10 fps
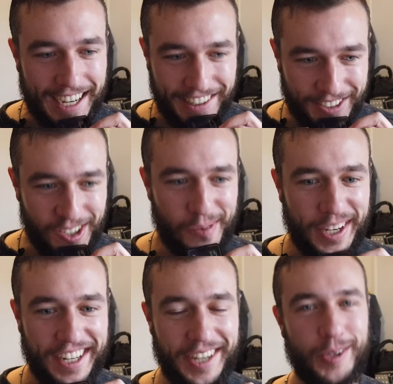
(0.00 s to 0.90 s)
I don't know,
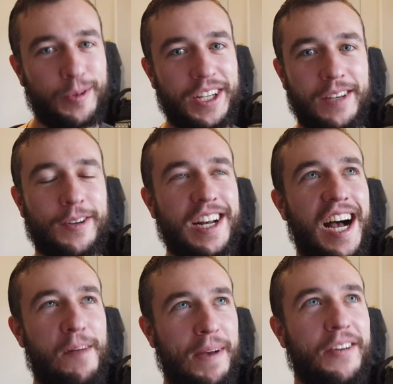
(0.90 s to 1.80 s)
man. I don't want to give a
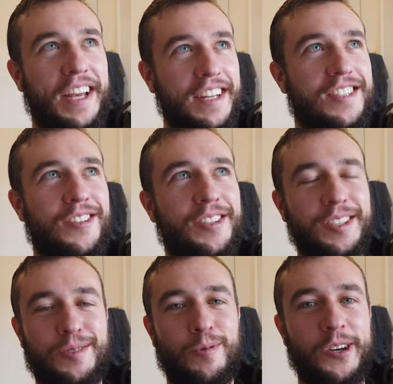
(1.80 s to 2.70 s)
cop-out answer on
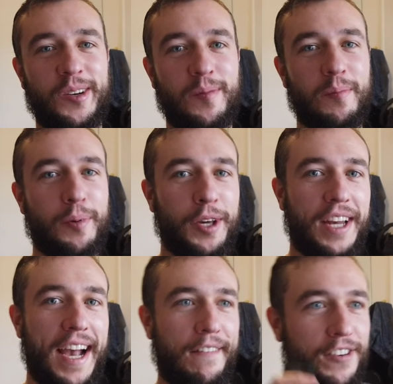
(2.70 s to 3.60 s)
this one,
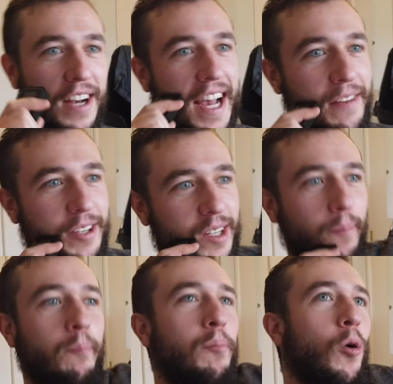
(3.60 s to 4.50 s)
but after having
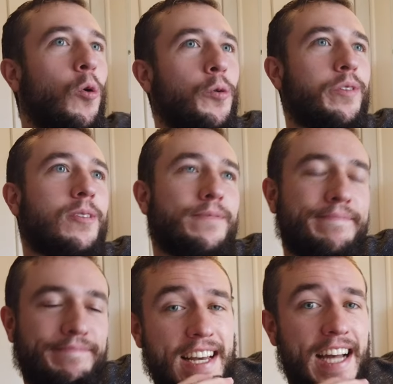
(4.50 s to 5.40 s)
them both,
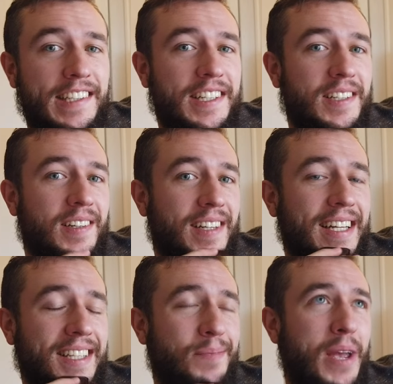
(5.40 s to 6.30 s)
I think
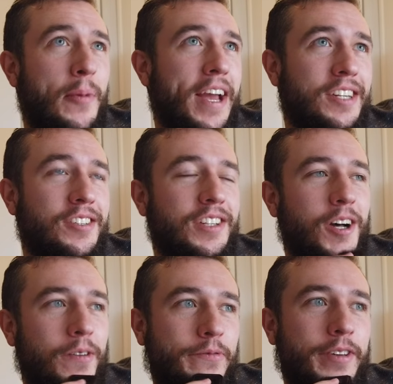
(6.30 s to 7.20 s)
maybe actually the
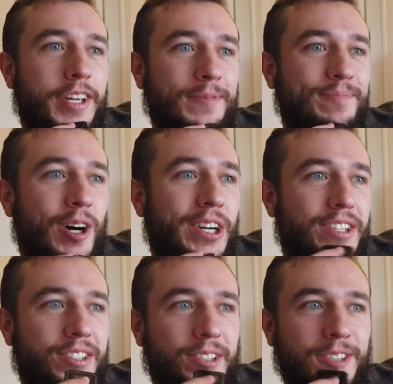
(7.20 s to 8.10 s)
Humvee,
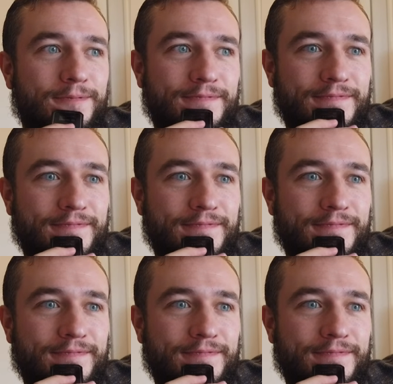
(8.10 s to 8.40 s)
honestly.